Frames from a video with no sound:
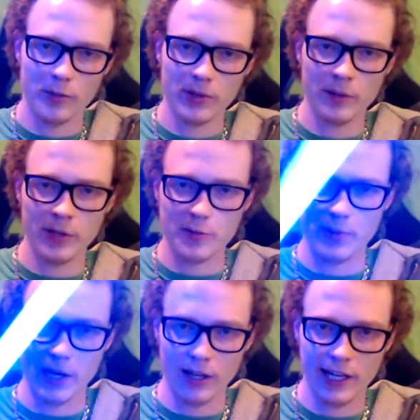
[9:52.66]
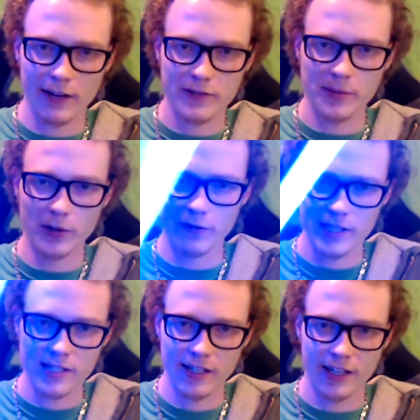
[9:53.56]
You pretty much barely have to move
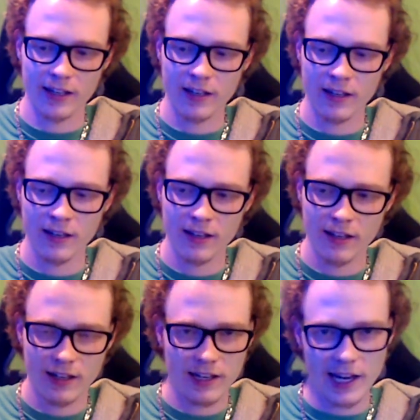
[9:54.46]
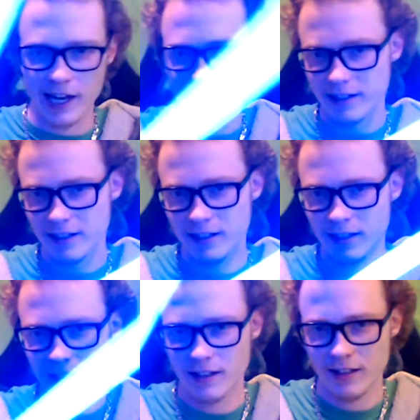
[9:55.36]
this thing, and
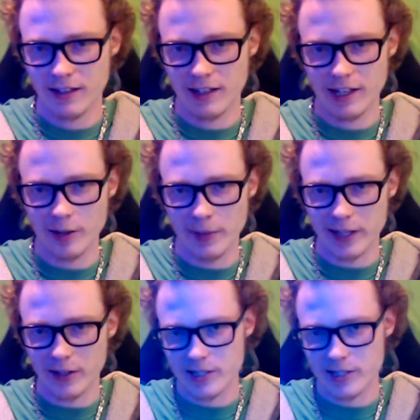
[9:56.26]
it'll make